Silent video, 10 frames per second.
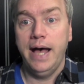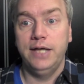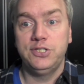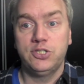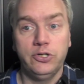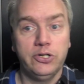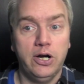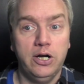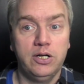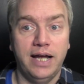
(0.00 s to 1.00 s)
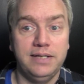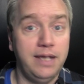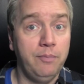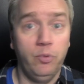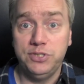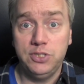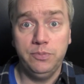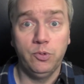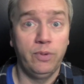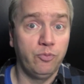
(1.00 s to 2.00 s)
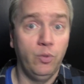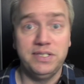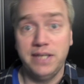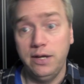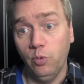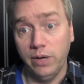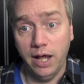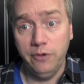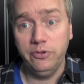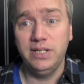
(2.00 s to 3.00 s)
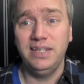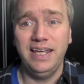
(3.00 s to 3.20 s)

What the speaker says: Stern Guard got 10 points cheaper, went from 110 to 100.